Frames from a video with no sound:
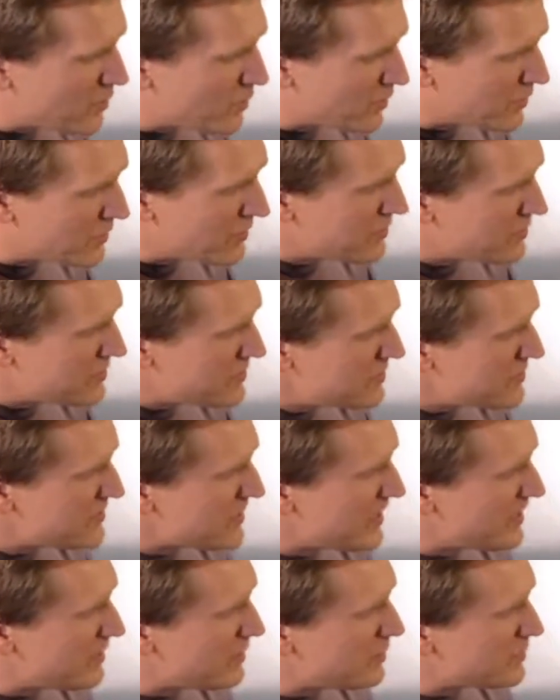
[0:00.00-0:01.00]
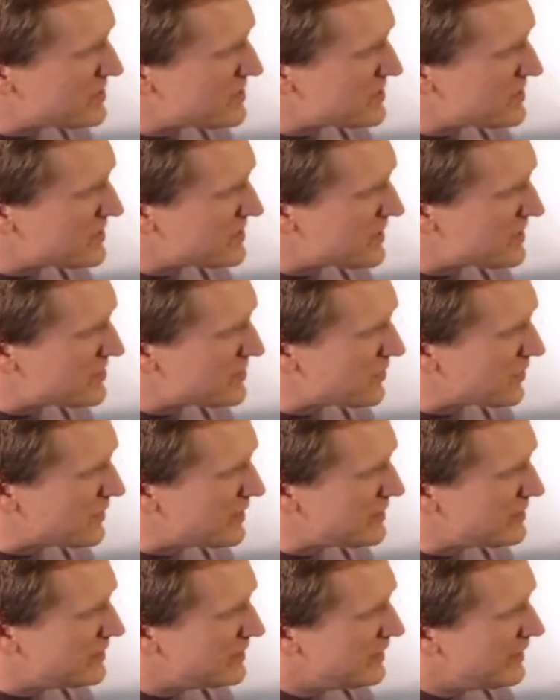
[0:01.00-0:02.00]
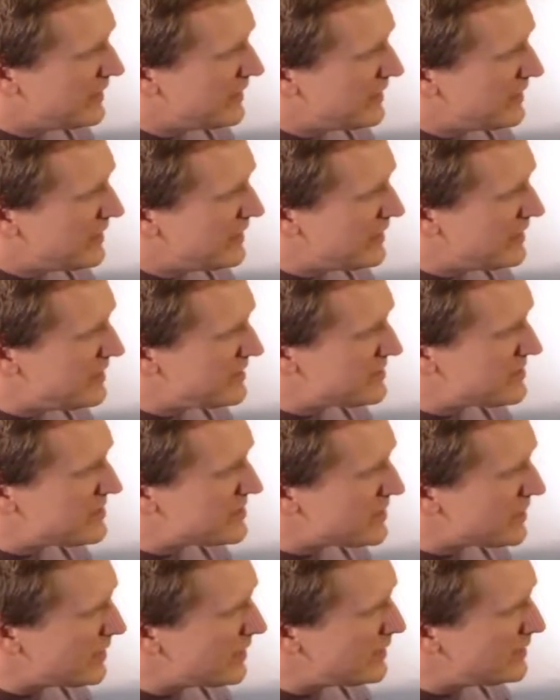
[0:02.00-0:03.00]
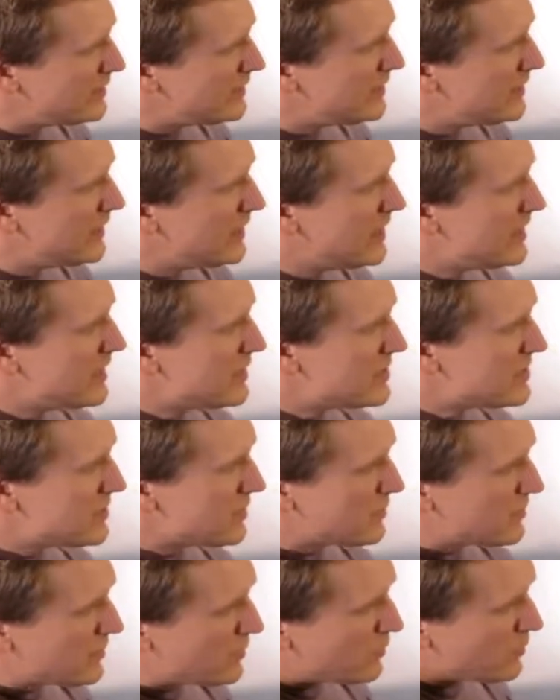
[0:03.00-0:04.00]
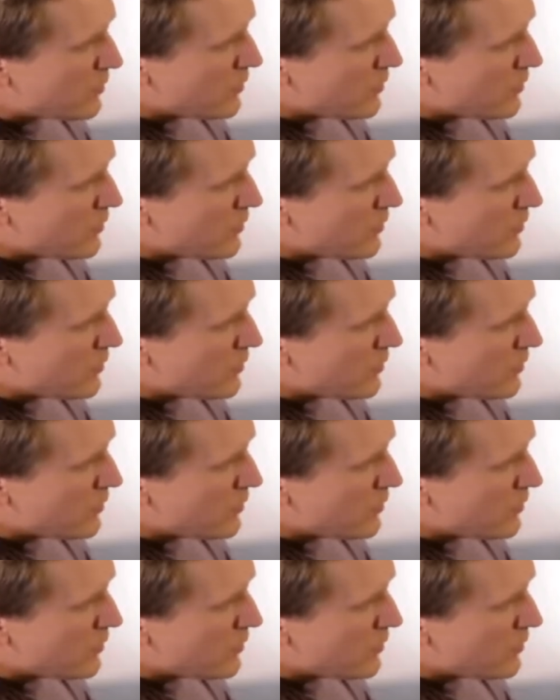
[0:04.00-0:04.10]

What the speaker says: corner saying that it was successfully installed. So I'm going to